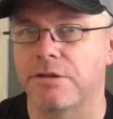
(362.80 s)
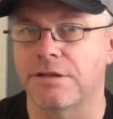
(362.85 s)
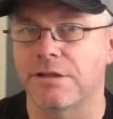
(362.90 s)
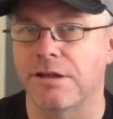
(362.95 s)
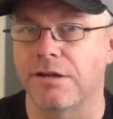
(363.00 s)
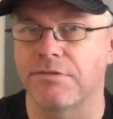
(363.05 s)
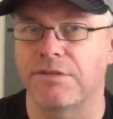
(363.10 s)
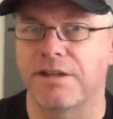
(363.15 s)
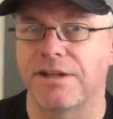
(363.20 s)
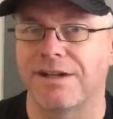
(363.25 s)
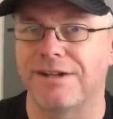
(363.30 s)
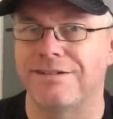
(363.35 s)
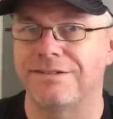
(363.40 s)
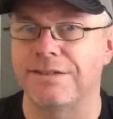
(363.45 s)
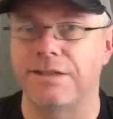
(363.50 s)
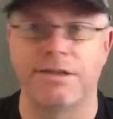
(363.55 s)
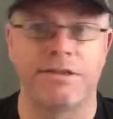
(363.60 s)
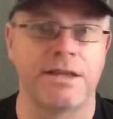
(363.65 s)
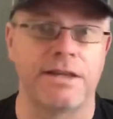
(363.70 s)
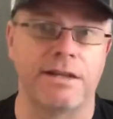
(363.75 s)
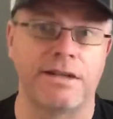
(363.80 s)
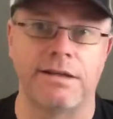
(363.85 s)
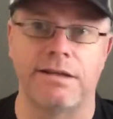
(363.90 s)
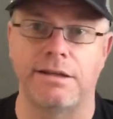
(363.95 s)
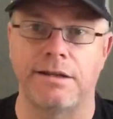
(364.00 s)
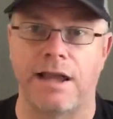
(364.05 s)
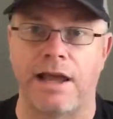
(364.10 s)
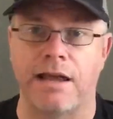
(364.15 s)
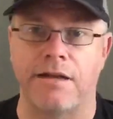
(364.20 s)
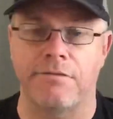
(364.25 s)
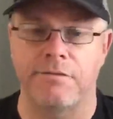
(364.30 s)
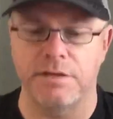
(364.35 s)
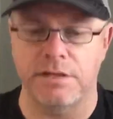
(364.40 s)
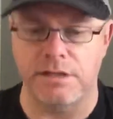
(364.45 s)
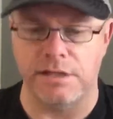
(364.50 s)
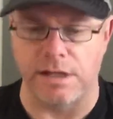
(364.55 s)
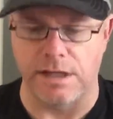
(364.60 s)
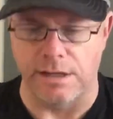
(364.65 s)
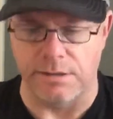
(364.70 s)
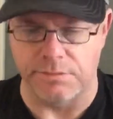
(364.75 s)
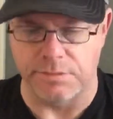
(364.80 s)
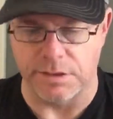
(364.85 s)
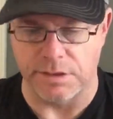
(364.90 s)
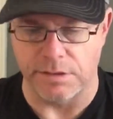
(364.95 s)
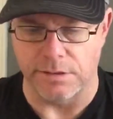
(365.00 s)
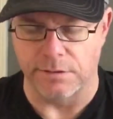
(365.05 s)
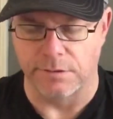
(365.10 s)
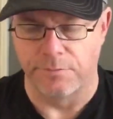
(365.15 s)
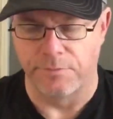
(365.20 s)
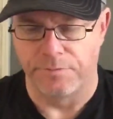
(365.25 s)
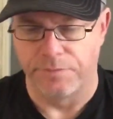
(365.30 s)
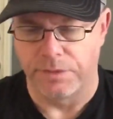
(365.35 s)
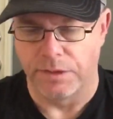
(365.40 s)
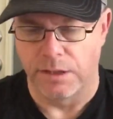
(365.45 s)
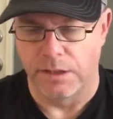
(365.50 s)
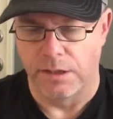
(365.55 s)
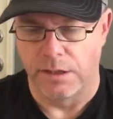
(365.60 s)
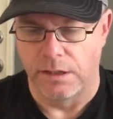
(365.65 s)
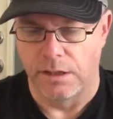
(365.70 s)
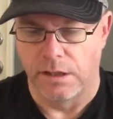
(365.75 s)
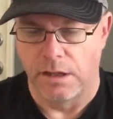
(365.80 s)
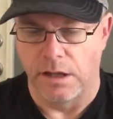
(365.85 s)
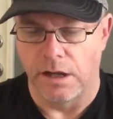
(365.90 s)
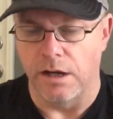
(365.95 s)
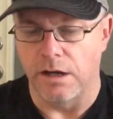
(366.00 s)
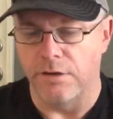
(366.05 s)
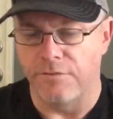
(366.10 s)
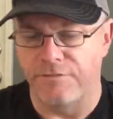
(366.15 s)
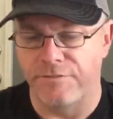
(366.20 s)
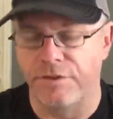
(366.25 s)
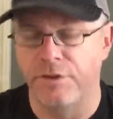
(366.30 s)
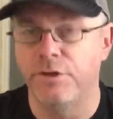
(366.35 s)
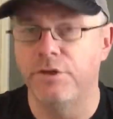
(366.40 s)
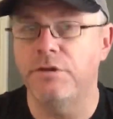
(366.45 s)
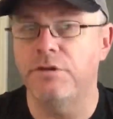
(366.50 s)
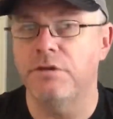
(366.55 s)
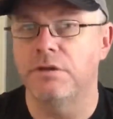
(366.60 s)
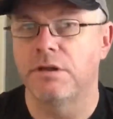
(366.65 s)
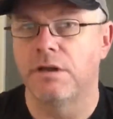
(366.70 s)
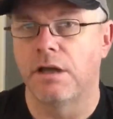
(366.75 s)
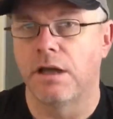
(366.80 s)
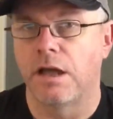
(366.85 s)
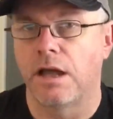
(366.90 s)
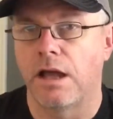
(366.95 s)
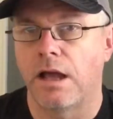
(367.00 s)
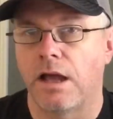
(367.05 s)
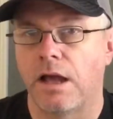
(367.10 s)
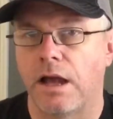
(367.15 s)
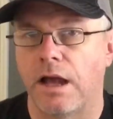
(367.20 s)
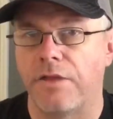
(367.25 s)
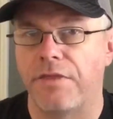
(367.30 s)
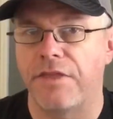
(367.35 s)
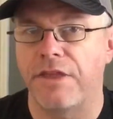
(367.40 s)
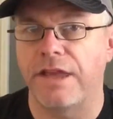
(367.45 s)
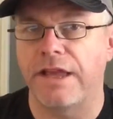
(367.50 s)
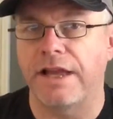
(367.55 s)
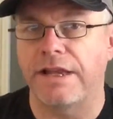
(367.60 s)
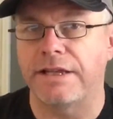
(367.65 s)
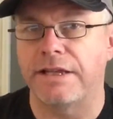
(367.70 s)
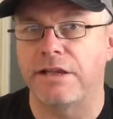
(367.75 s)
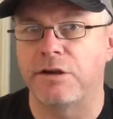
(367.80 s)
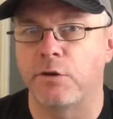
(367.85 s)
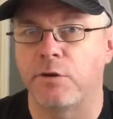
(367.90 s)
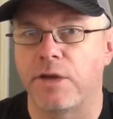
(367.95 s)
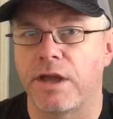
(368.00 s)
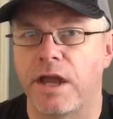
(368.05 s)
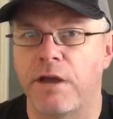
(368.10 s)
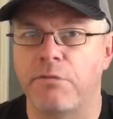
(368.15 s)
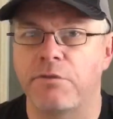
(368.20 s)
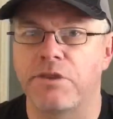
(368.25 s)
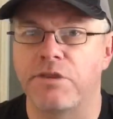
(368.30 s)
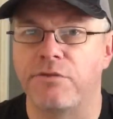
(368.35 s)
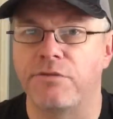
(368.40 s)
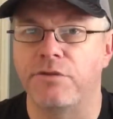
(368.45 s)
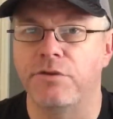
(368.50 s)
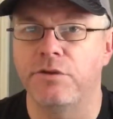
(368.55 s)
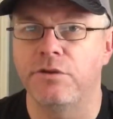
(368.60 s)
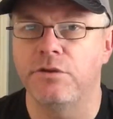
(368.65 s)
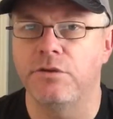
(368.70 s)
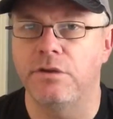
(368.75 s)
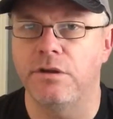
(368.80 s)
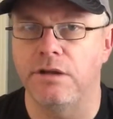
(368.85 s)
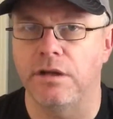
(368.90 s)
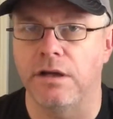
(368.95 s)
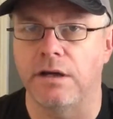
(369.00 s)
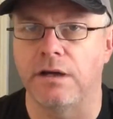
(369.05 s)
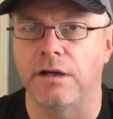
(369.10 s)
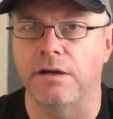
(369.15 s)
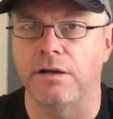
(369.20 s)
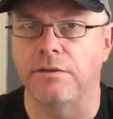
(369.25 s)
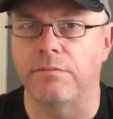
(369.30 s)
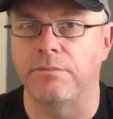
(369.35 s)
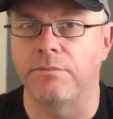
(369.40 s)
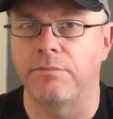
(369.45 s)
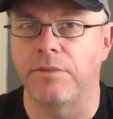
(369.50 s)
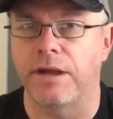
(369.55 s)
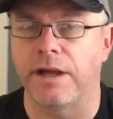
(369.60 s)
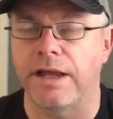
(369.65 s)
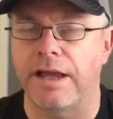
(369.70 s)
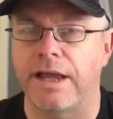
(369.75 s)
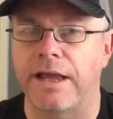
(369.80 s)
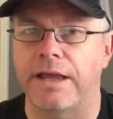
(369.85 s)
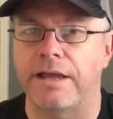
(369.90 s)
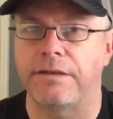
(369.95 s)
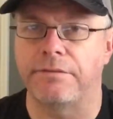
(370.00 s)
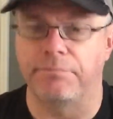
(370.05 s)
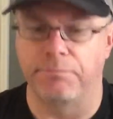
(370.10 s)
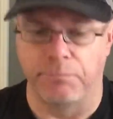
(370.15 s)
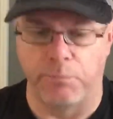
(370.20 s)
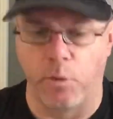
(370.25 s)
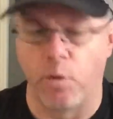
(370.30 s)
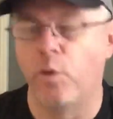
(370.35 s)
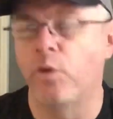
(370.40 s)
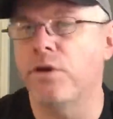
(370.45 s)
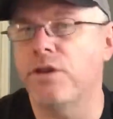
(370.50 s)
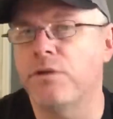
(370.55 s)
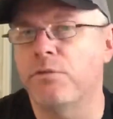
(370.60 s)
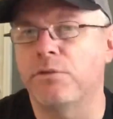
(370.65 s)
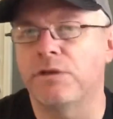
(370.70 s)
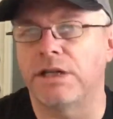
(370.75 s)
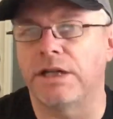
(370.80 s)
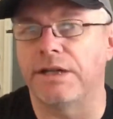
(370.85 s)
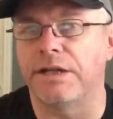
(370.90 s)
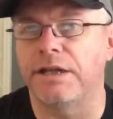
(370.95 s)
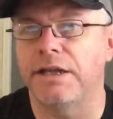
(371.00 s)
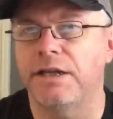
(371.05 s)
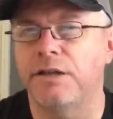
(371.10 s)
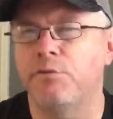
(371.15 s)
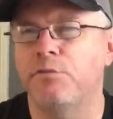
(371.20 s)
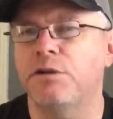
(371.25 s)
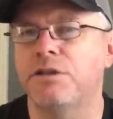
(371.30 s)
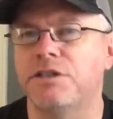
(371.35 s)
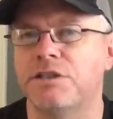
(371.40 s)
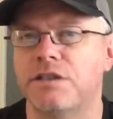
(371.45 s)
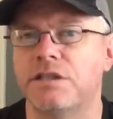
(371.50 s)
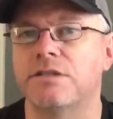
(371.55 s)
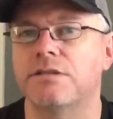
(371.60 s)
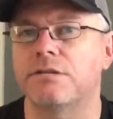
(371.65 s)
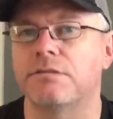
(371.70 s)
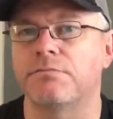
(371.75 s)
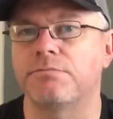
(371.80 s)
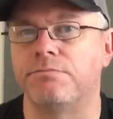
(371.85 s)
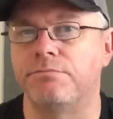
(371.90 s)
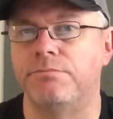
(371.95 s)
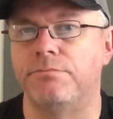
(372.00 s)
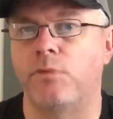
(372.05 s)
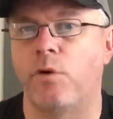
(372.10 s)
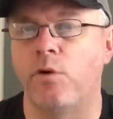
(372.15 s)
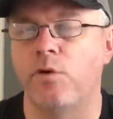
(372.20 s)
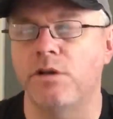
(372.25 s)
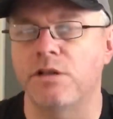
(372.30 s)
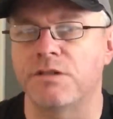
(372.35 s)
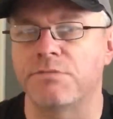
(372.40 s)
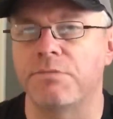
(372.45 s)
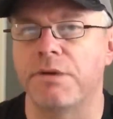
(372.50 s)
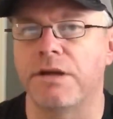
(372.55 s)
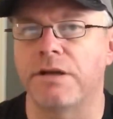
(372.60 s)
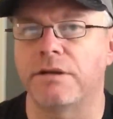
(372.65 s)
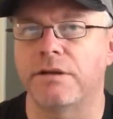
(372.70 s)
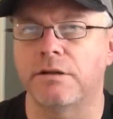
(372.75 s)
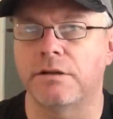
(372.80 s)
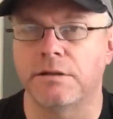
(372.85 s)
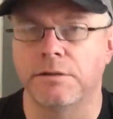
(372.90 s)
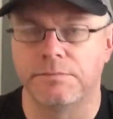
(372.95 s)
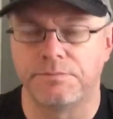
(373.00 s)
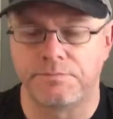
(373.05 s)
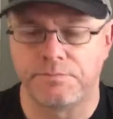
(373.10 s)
stuff that I'll need that I didn't have this time. So food, I think I did okay with the food. I had more than what I needed, which is always better.